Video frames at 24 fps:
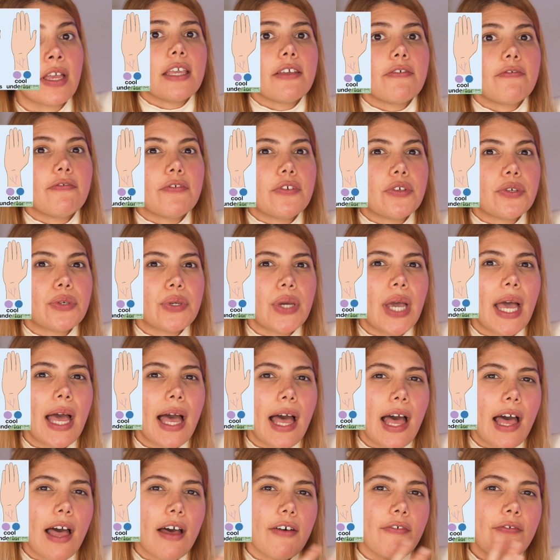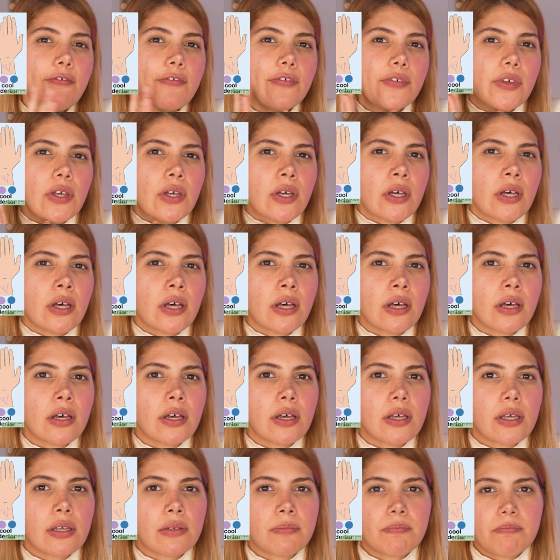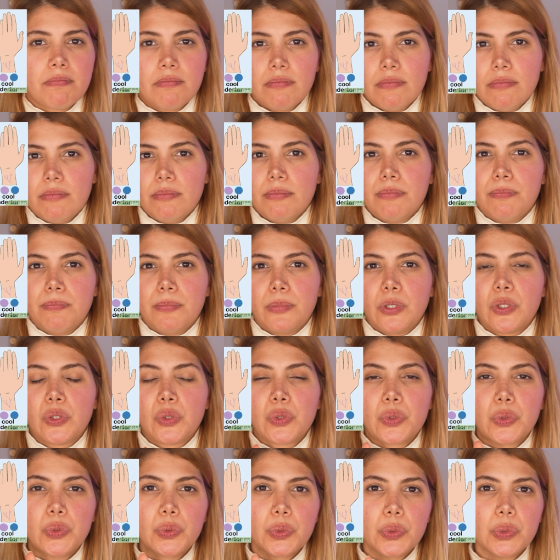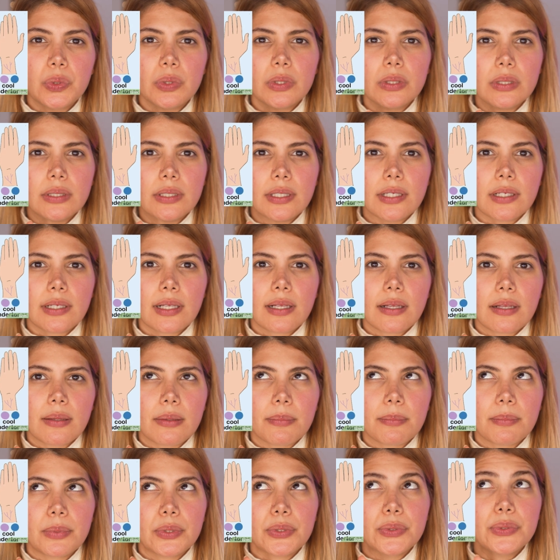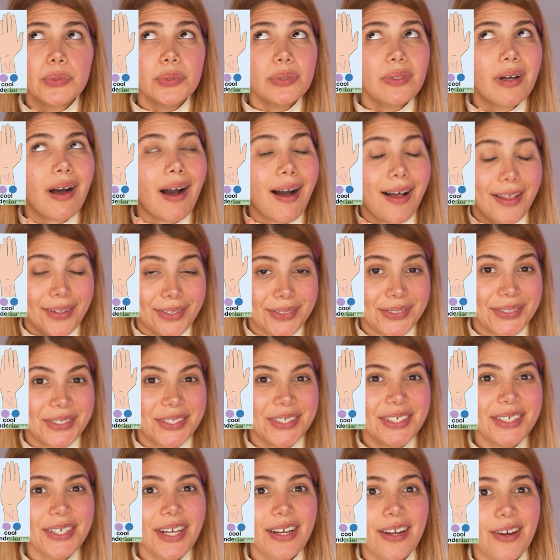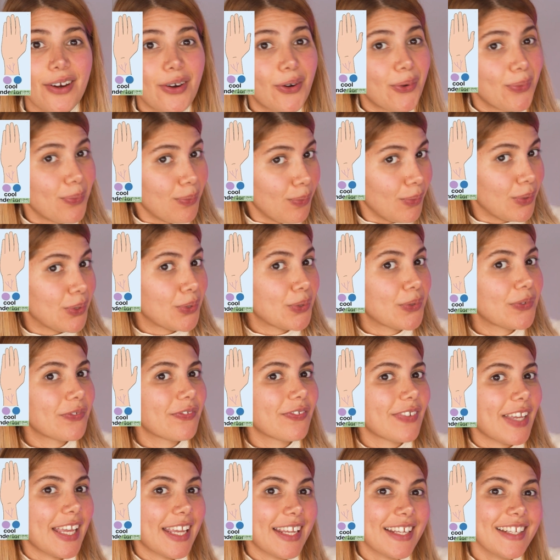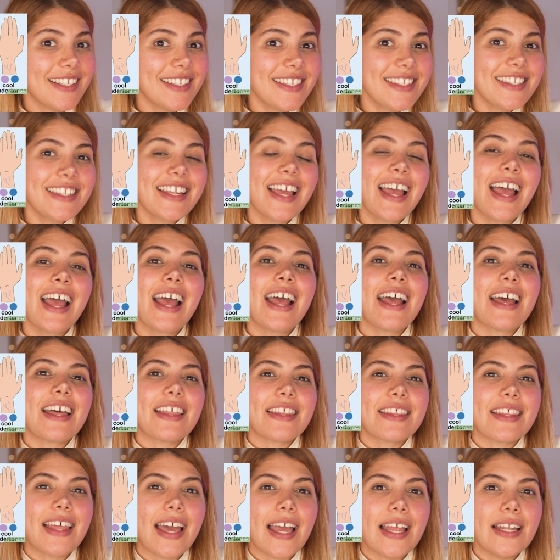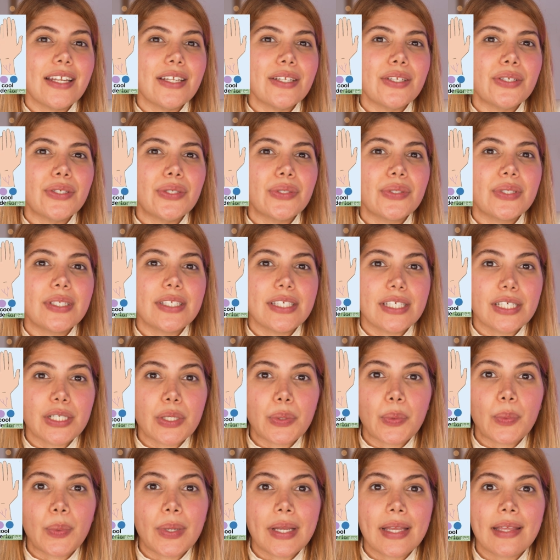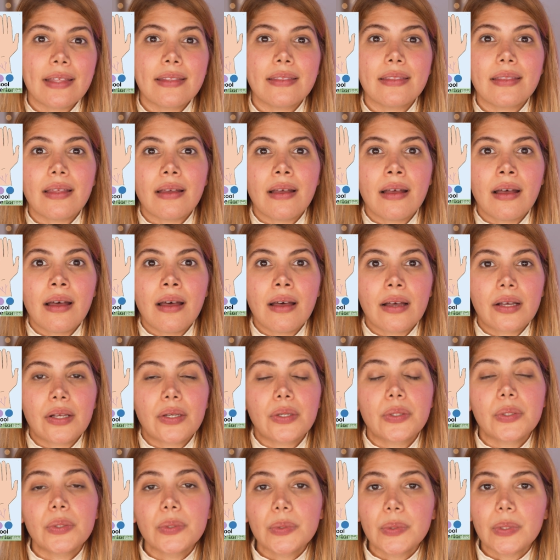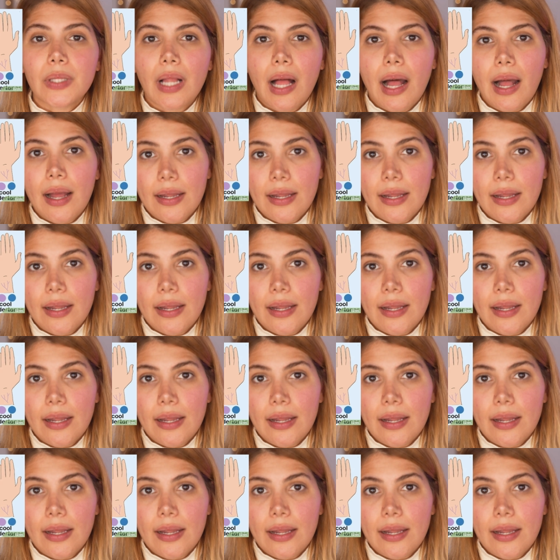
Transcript: If you have a cool blue color, blue veins, then you deal with a cool